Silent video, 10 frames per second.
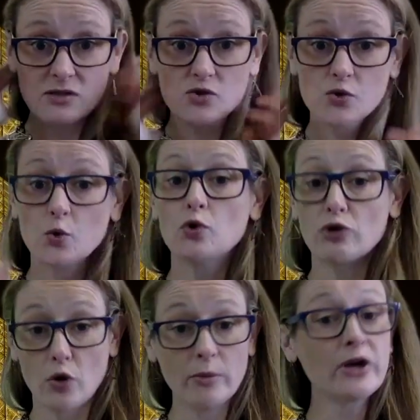Google
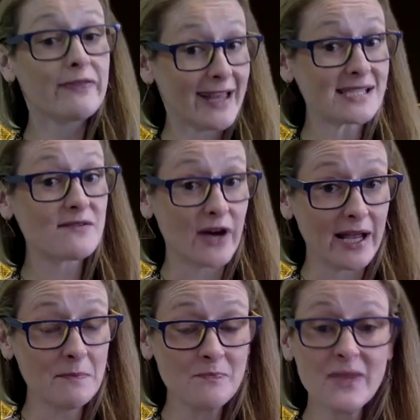Chromebook, that's fine.
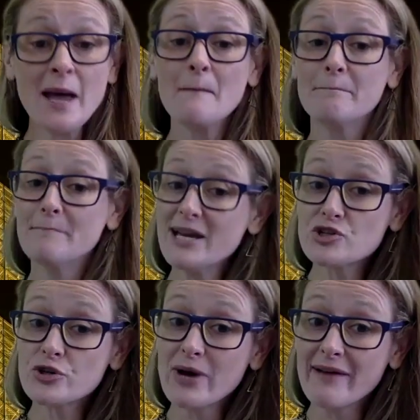Make sure
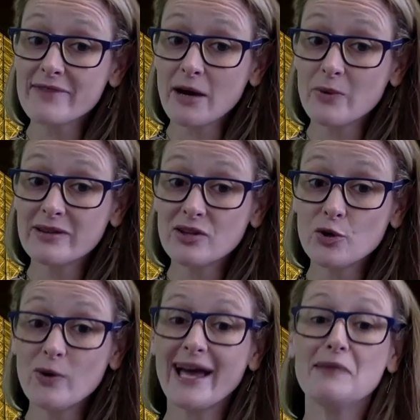you have that with you
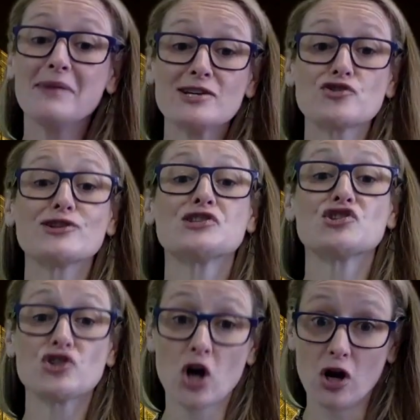and make sure it's
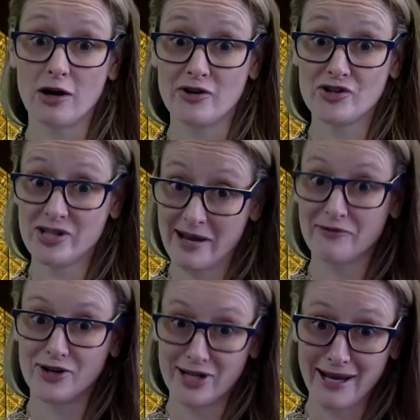charged every
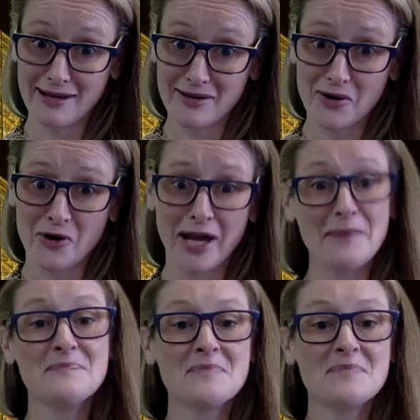day, okay?